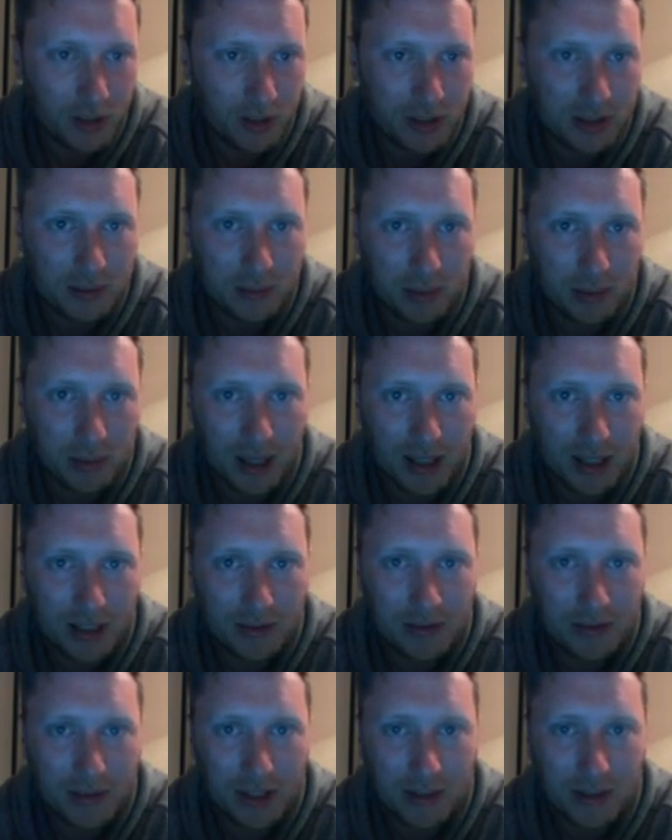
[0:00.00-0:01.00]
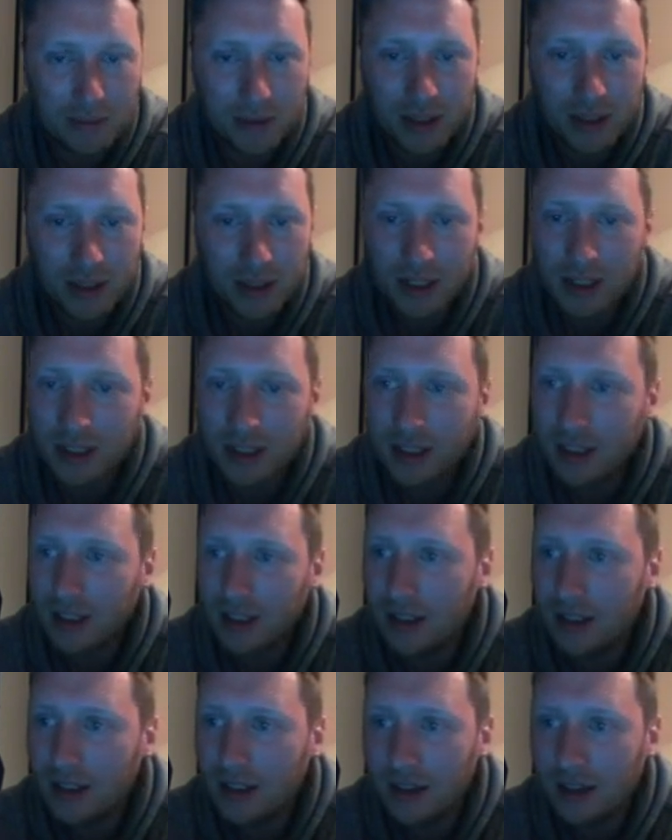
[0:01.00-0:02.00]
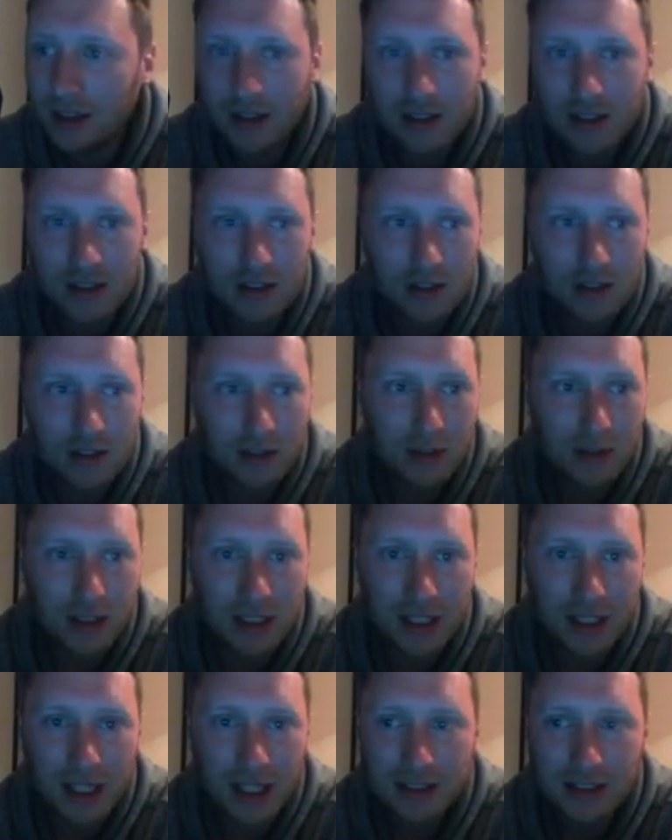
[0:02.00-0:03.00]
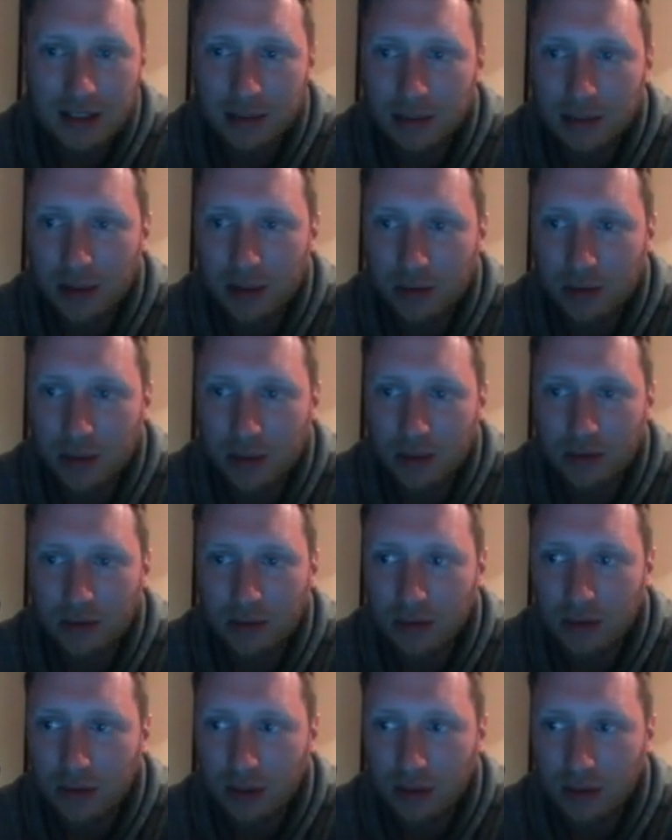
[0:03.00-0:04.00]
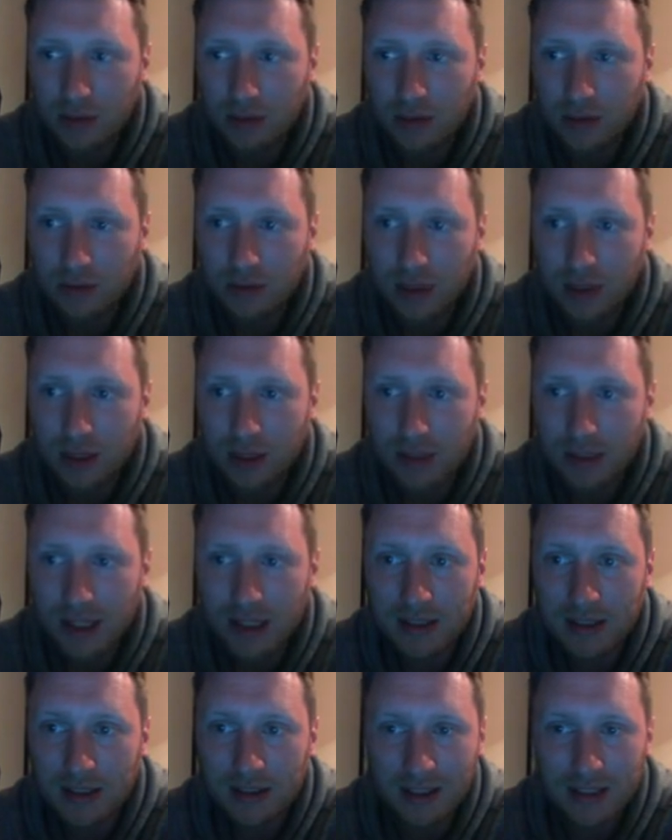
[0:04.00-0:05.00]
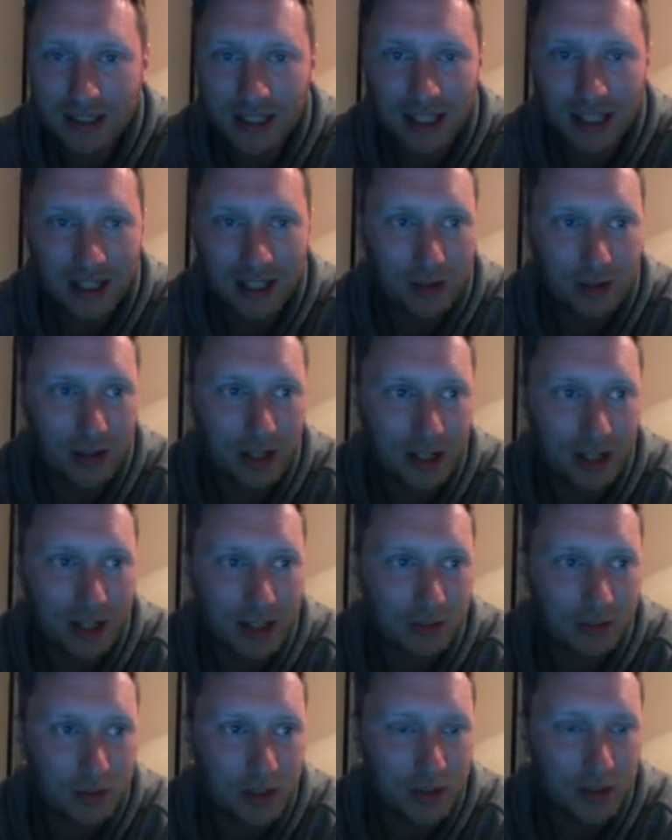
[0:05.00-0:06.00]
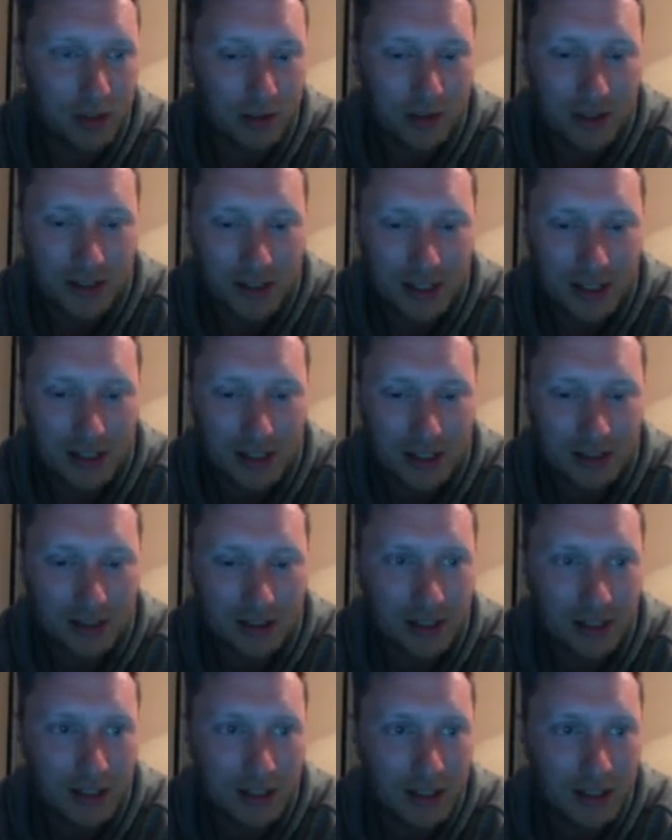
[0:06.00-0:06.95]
Has he played for them this time? He has. He's played 24 times, so maybe he's going to get a crack as well this season.